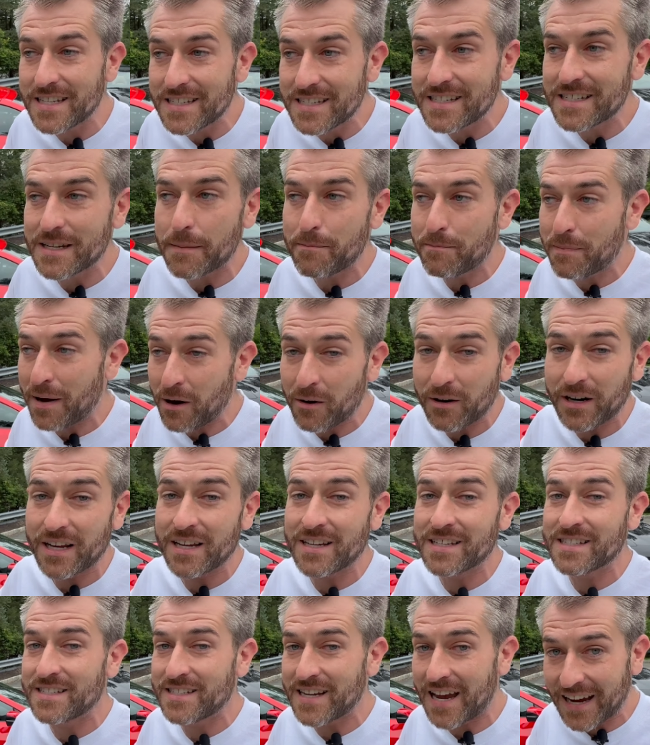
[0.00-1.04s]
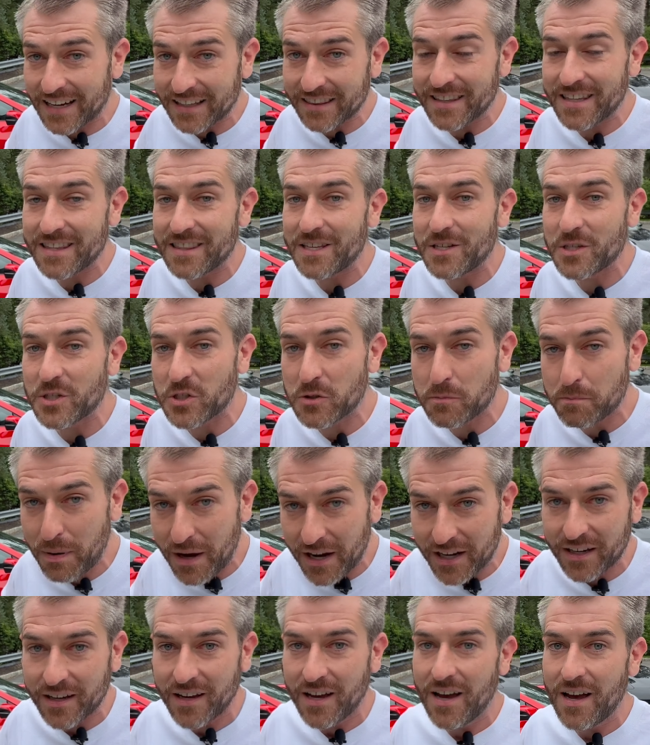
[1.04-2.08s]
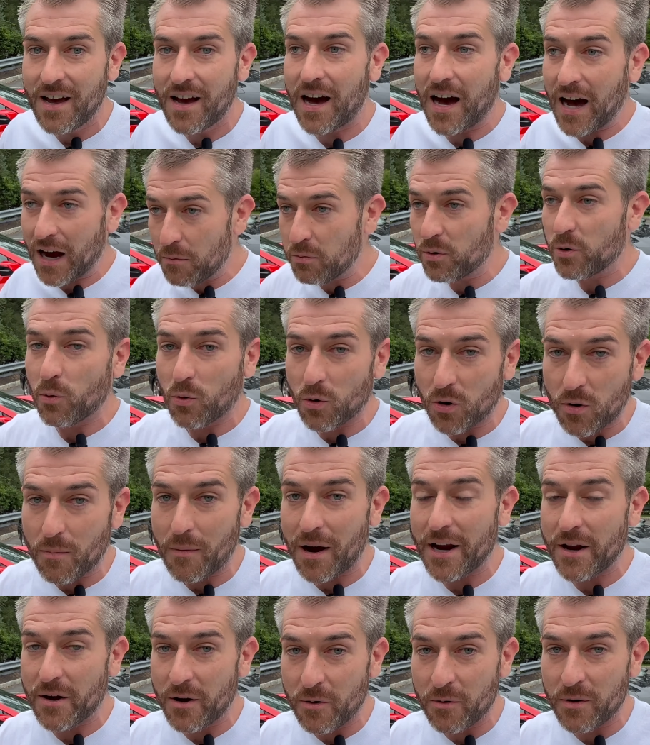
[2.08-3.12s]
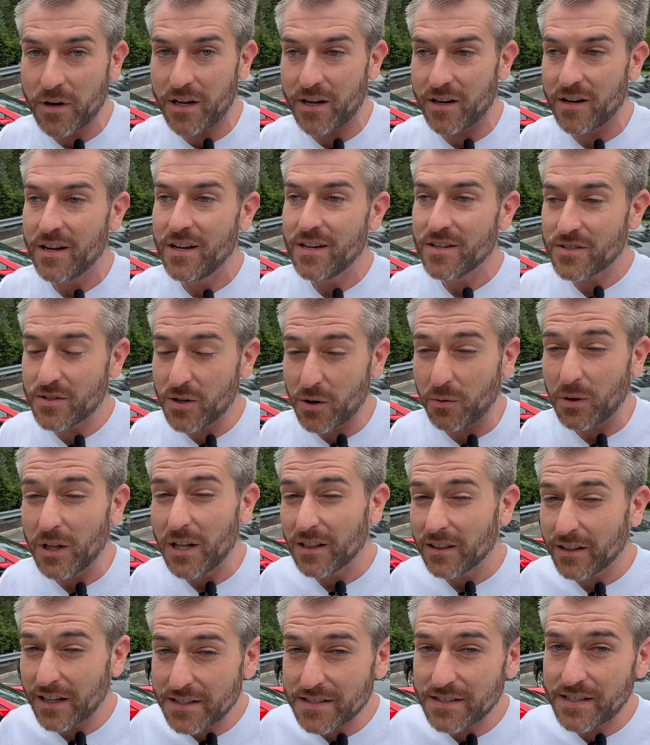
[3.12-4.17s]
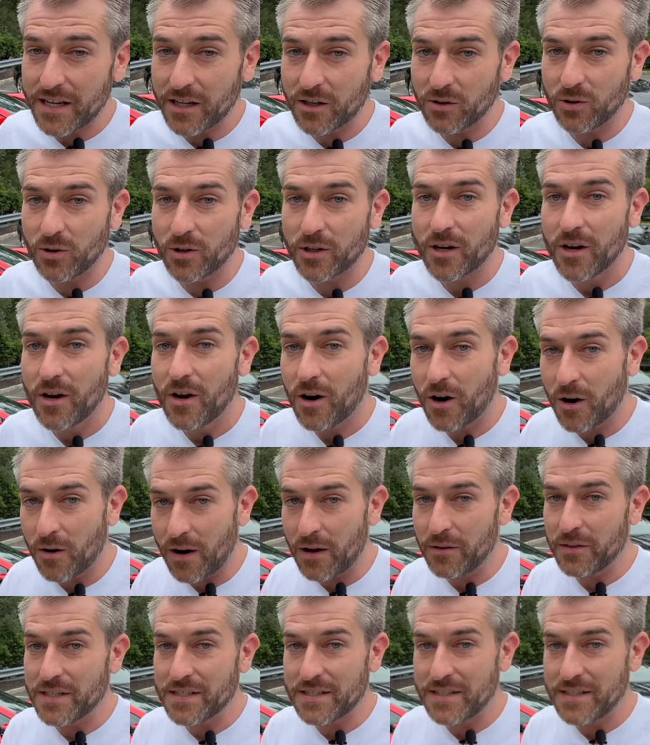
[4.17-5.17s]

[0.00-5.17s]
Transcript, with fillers: this is about exactly the spec I would order my own in. So let's take a look around the